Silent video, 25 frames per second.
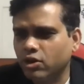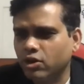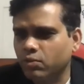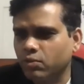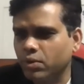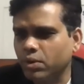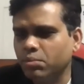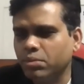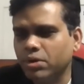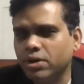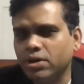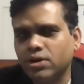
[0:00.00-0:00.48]

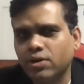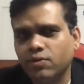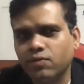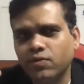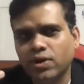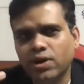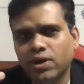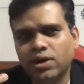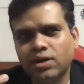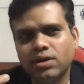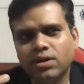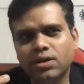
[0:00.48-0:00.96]
government, but
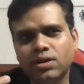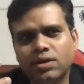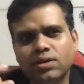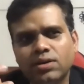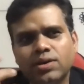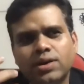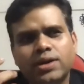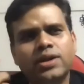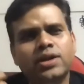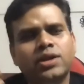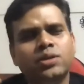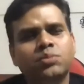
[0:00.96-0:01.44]
somewhere
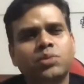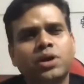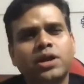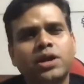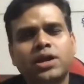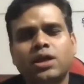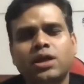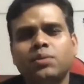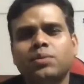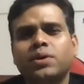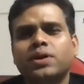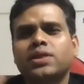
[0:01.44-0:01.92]
in his
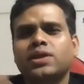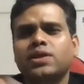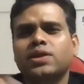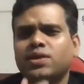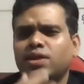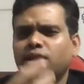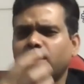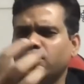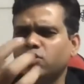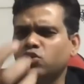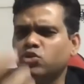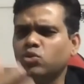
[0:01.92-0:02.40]
Man Ki Baat, he
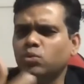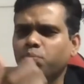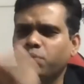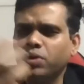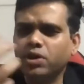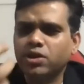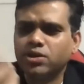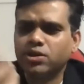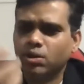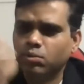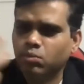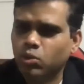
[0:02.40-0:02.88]
tries to
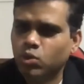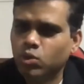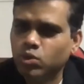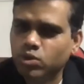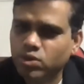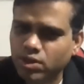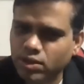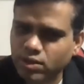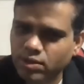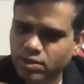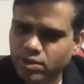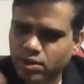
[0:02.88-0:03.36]
pick some good
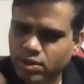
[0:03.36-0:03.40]
thing,